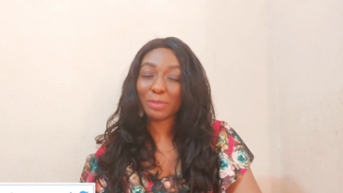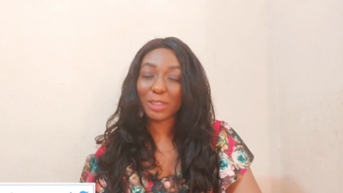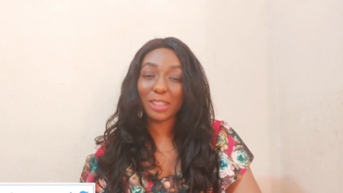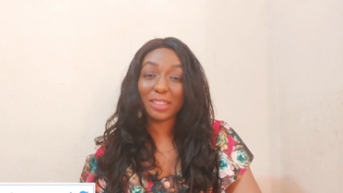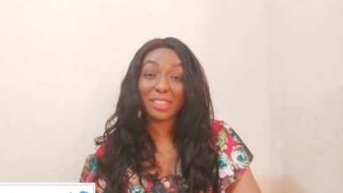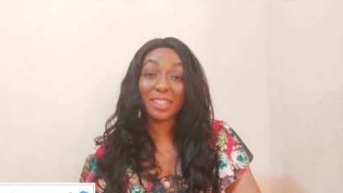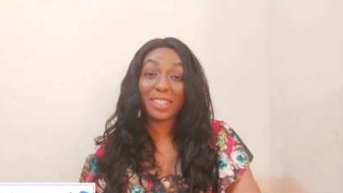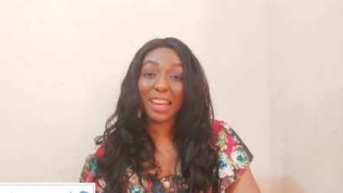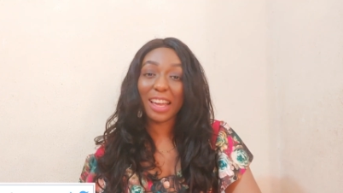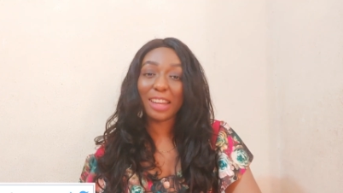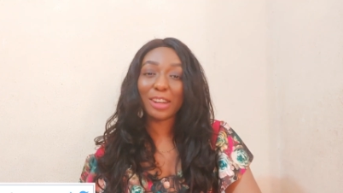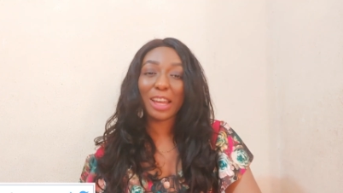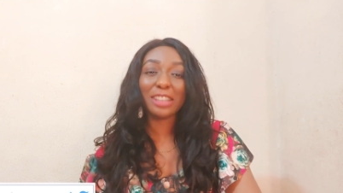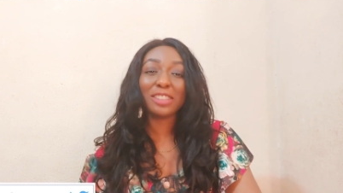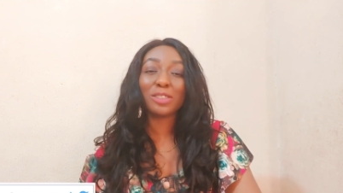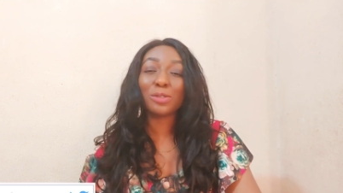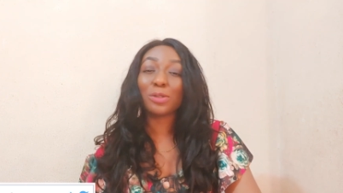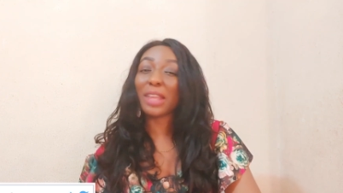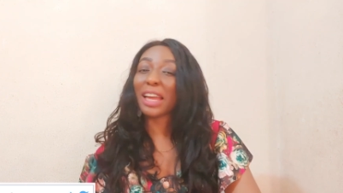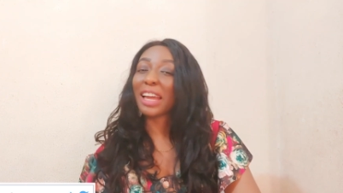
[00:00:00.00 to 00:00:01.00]
See, I
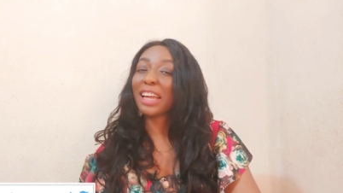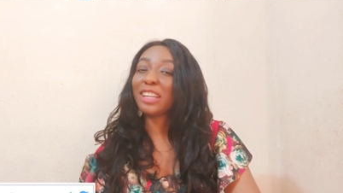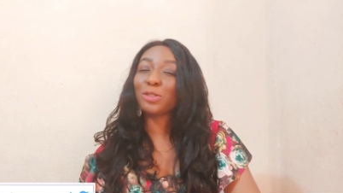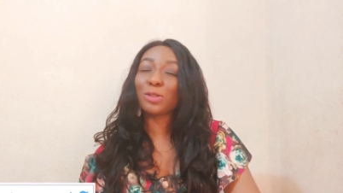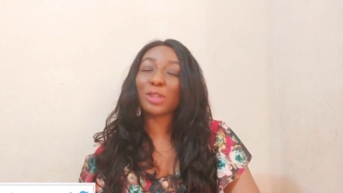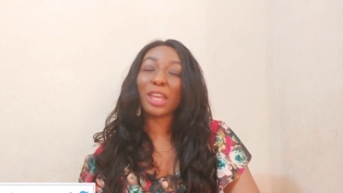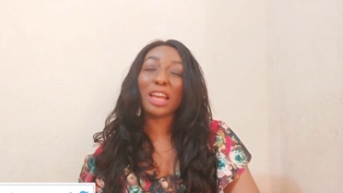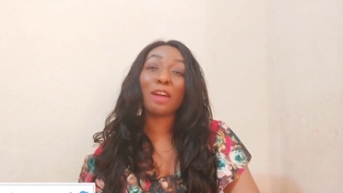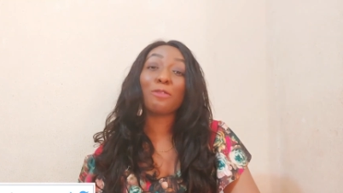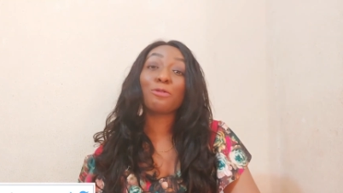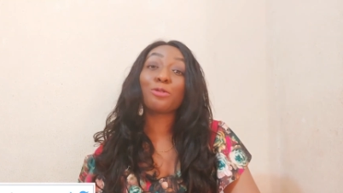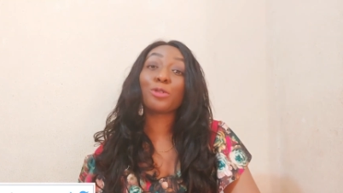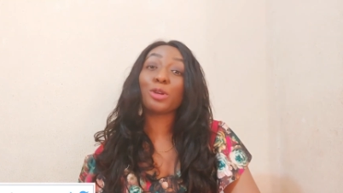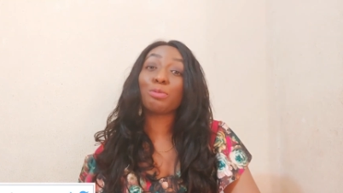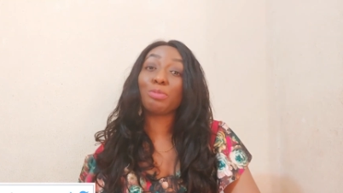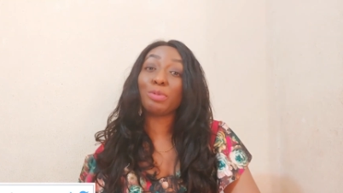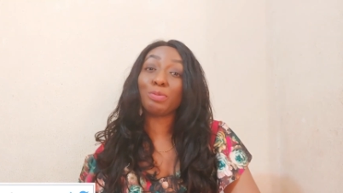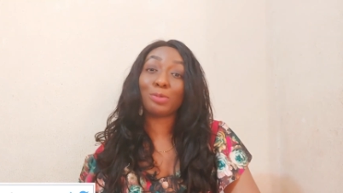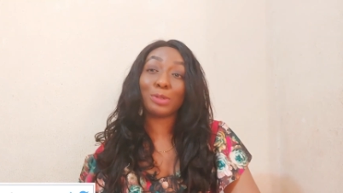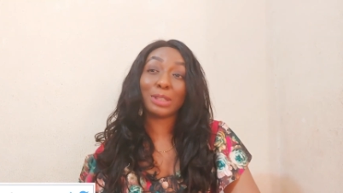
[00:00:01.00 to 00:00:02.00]
used to tire for you
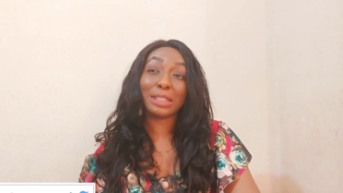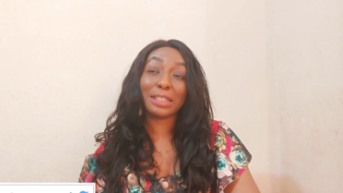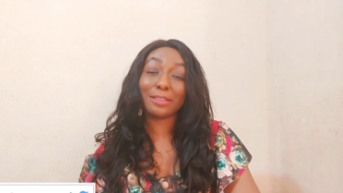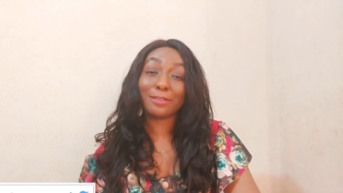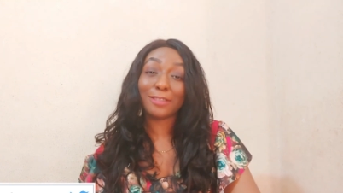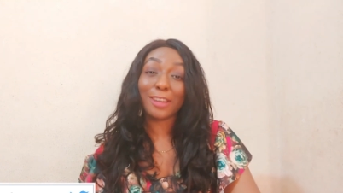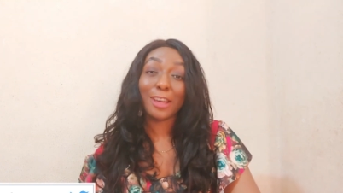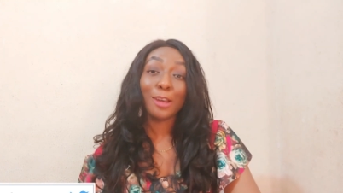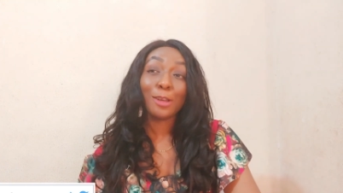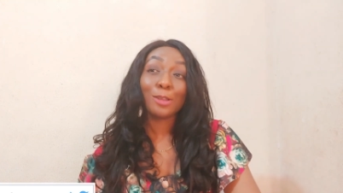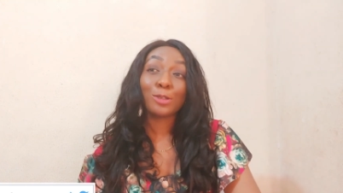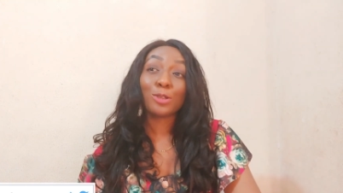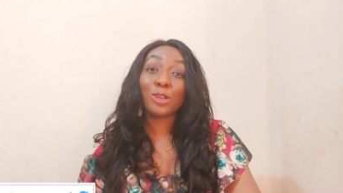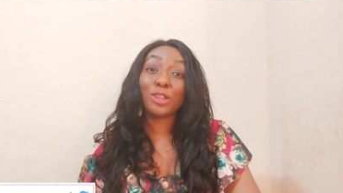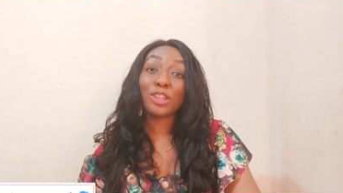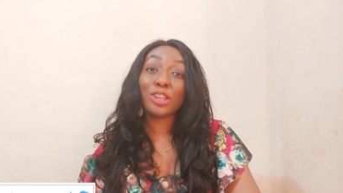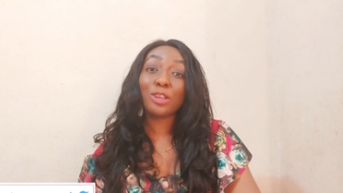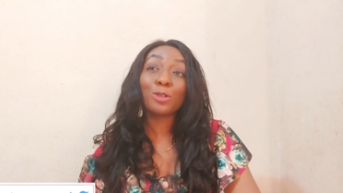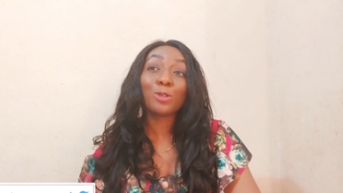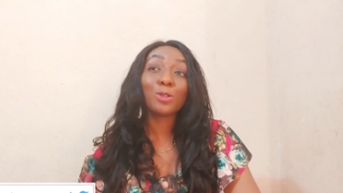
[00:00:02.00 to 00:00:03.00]
people self. So you
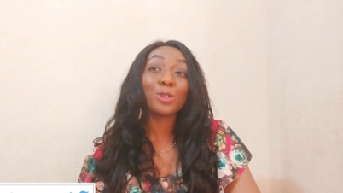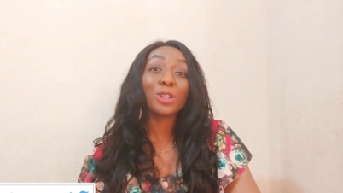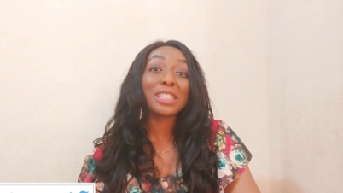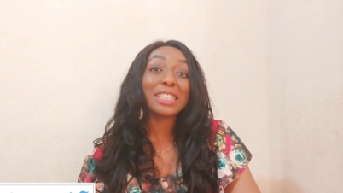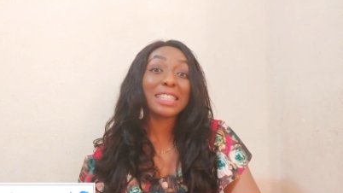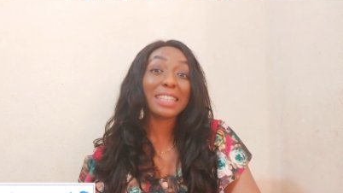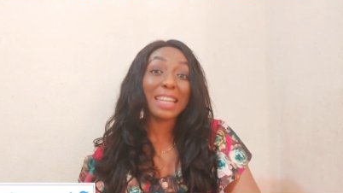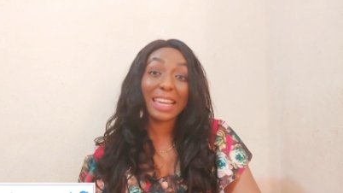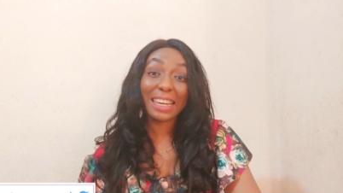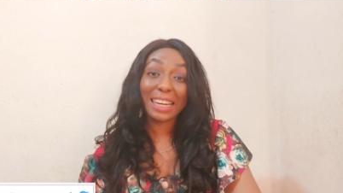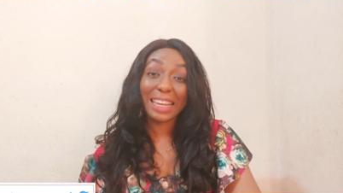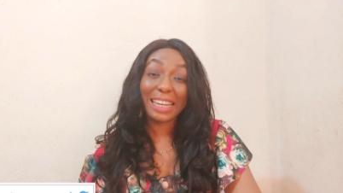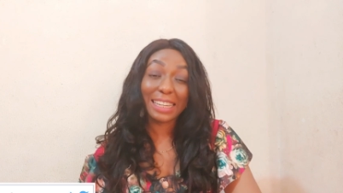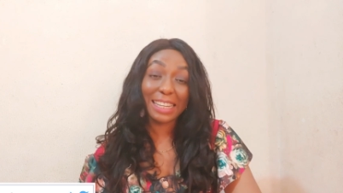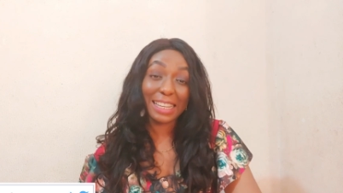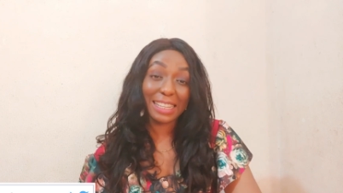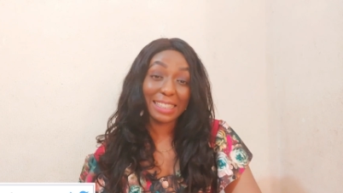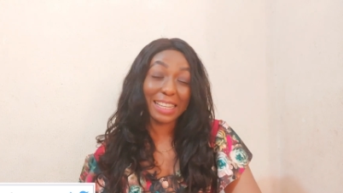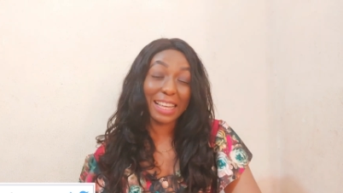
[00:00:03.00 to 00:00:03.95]
think you just lie like that?